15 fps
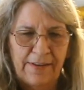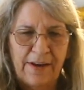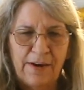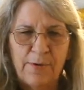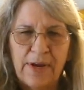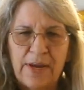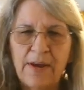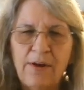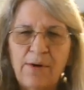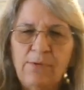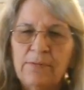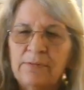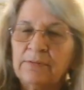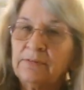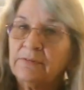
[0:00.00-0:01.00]
There we
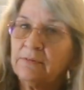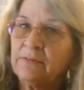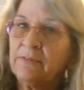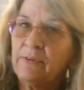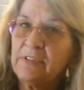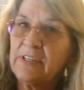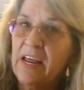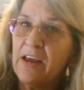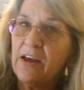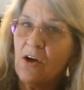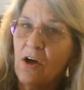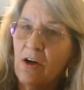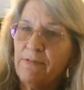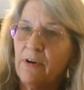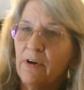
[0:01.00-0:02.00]
go. Take
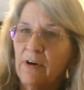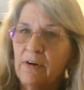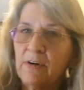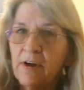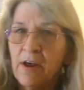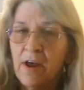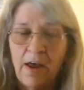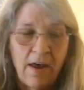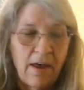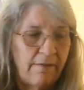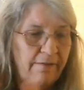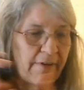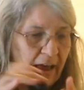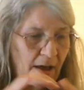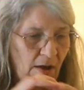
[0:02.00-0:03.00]
off our
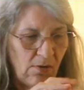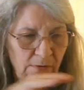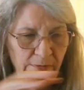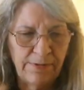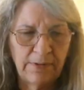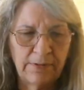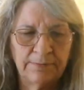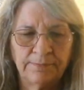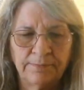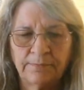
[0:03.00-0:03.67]
valve.